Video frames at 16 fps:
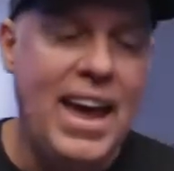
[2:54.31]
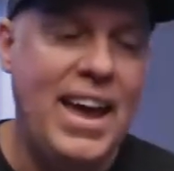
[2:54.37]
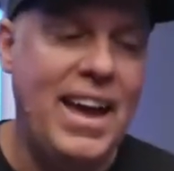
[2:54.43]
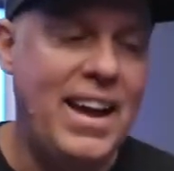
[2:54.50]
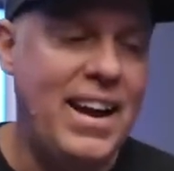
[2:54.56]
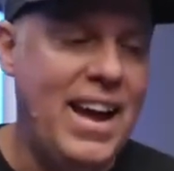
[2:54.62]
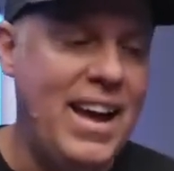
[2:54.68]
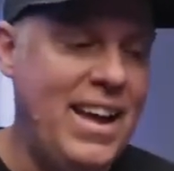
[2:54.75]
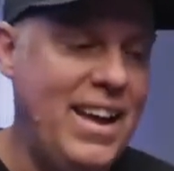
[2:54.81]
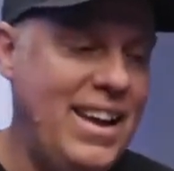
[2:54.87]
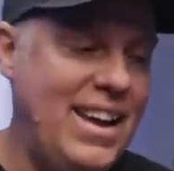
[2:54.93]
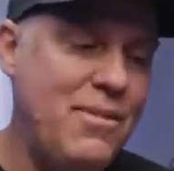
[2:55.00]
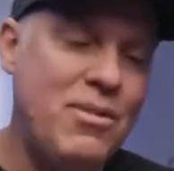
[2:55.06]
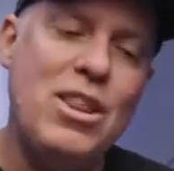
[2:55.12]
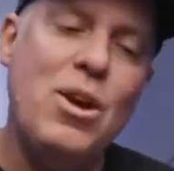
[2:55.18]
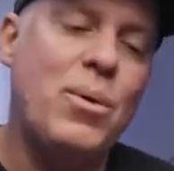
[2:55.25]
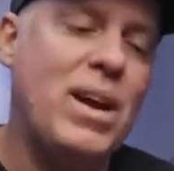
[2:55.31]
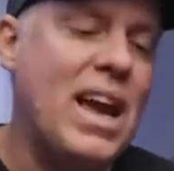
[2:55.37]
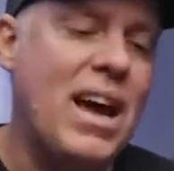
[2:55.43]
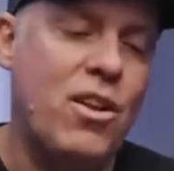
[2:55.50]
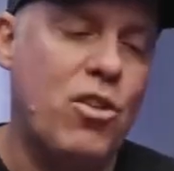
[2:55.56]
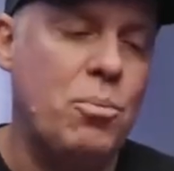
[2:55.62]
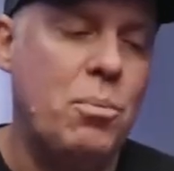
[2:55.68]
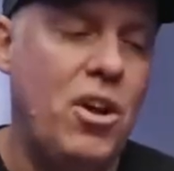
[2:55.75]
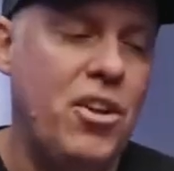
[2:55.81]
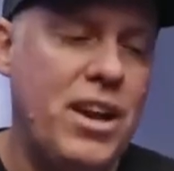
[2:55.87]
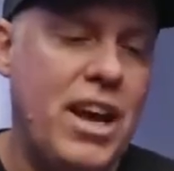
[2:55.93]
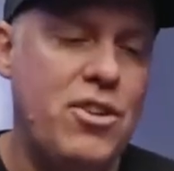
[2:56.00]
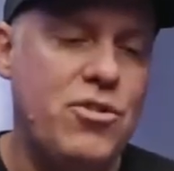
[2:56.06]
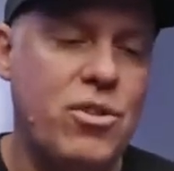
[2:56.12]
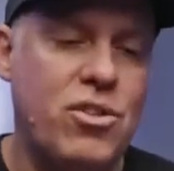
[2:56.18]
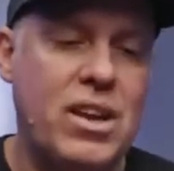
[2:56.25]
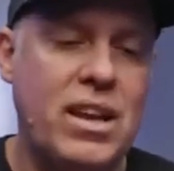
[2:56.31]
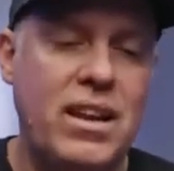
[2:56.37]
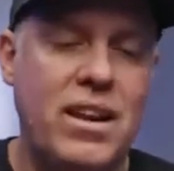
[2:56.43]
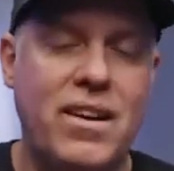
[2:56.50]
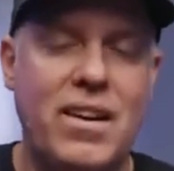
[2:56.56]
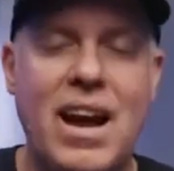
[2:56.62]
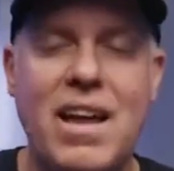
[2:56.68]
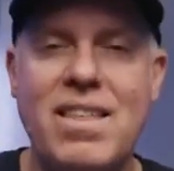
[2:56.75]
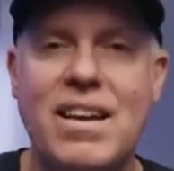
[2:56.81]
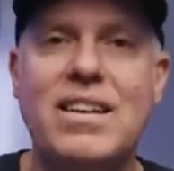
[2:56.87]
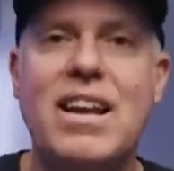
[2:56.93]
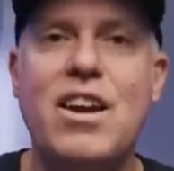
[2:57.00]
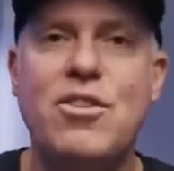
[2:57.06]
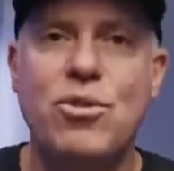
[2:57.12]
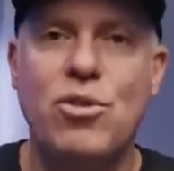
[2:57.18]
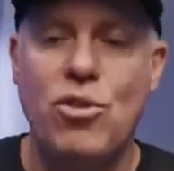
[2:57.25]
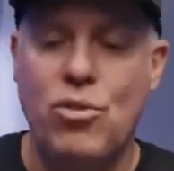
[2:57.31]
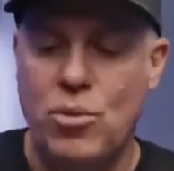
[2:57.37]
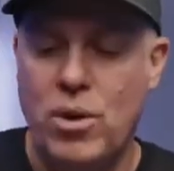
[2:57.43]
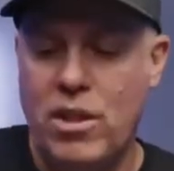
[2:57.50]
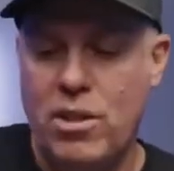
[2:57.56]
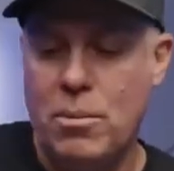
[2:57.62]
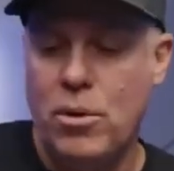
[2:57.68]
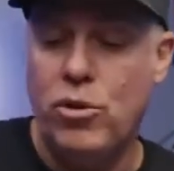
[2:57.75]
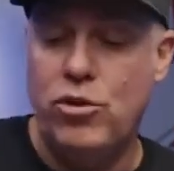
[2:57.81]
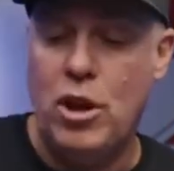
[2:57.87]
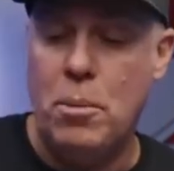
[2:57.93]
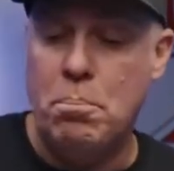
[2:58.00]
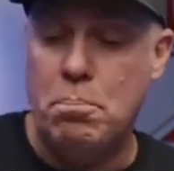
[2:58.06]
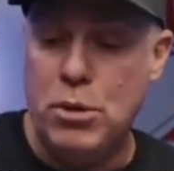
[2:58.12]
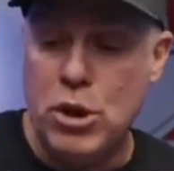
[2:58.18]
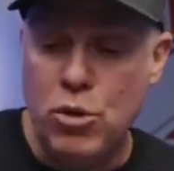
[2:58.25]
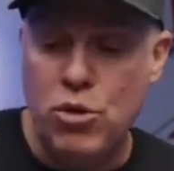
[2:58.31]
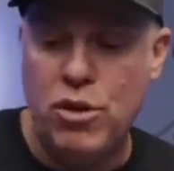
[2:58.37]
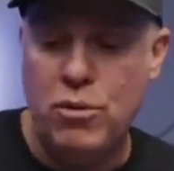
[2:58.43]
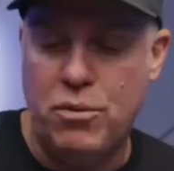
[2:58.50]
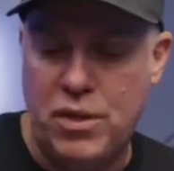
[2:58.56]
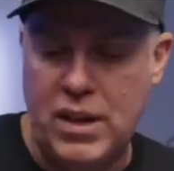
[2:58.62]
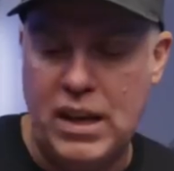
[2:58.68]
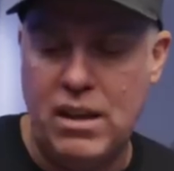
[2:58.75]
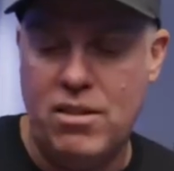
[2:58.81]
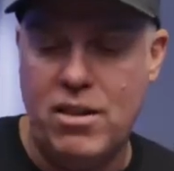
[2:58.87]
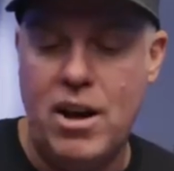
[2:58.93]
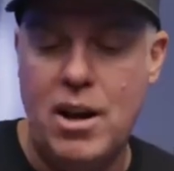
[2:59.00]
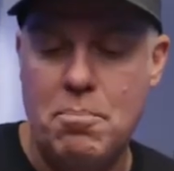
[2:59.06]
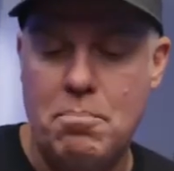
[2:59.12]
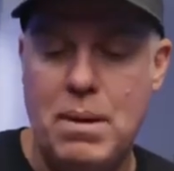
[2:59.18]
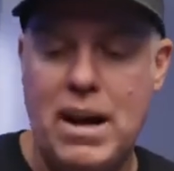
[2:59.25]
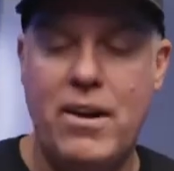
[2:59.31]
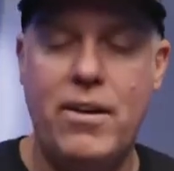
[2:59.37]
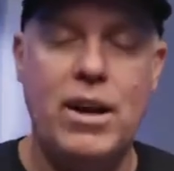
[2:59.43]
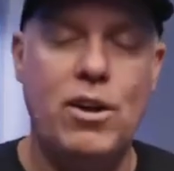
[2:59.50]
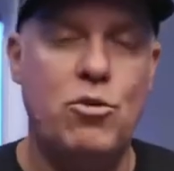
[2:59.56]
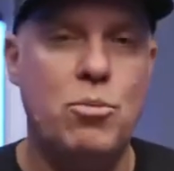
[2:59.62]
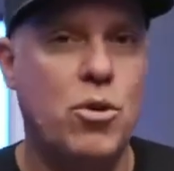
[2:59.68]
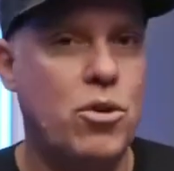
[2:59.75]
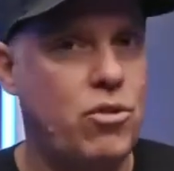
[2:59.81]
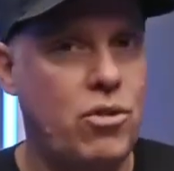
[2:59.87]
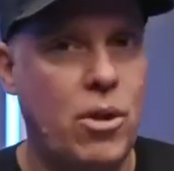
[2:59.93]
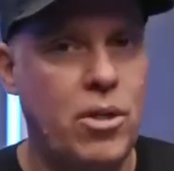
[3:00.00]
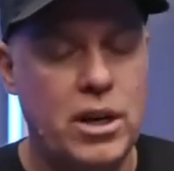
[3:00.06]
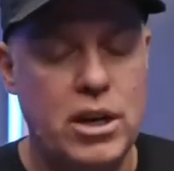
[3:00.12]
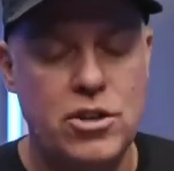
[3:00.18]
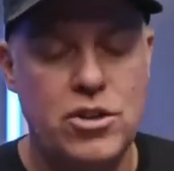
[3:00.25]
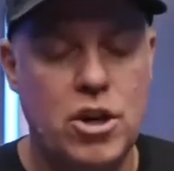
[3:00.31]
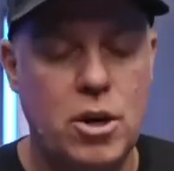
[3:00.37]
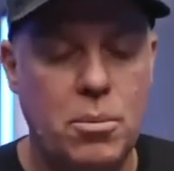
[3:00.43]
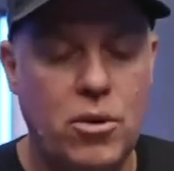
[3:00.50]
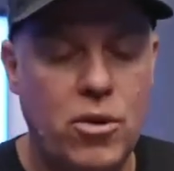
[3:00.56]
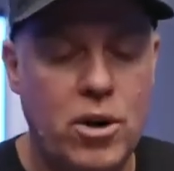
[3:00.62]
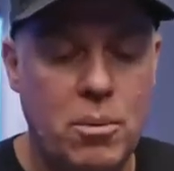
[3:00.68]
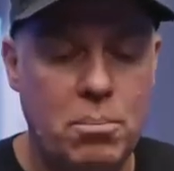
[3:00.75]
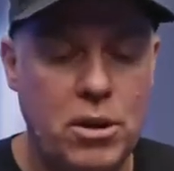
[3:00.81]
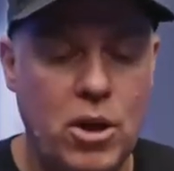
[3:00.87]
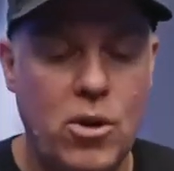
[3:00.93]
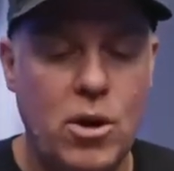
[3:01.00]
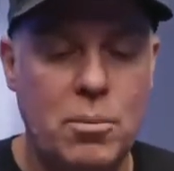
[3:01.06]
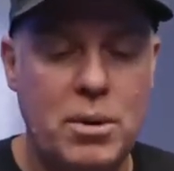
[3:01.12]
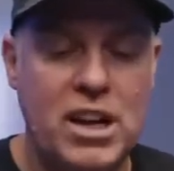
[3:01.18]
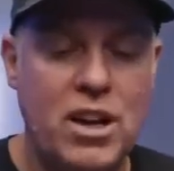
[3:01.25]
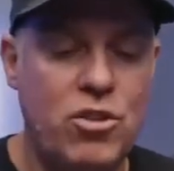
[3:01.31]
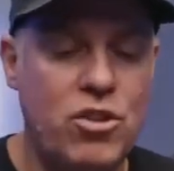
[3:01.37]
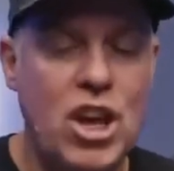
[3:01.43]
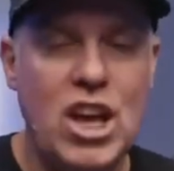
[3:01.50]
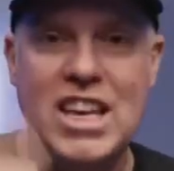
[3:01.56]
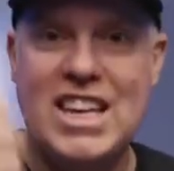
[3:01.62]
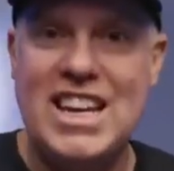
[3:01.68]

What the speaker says: And even though we got a small nitrous kit here, I think nitrous is one of the most abusive things on bearings, more so than a turbo or a blower, because you